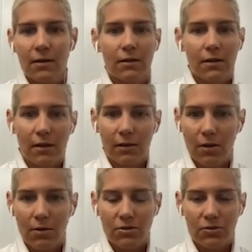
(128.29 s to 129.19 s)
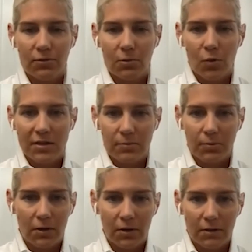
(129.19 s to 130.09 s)
The coach from West
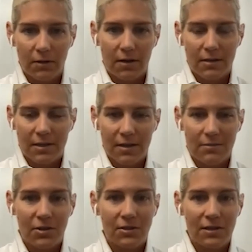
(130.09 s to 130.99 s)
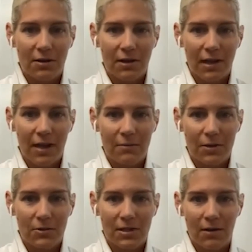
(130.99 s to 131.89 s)
Point, the United States Military
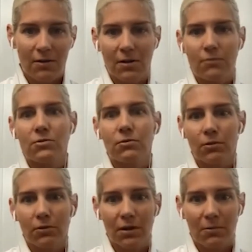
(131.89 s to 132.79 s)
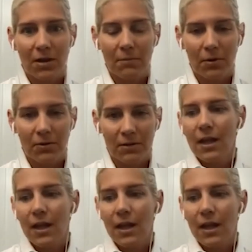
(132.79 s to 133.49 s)
Academy, was there and he was recruiting my opponent.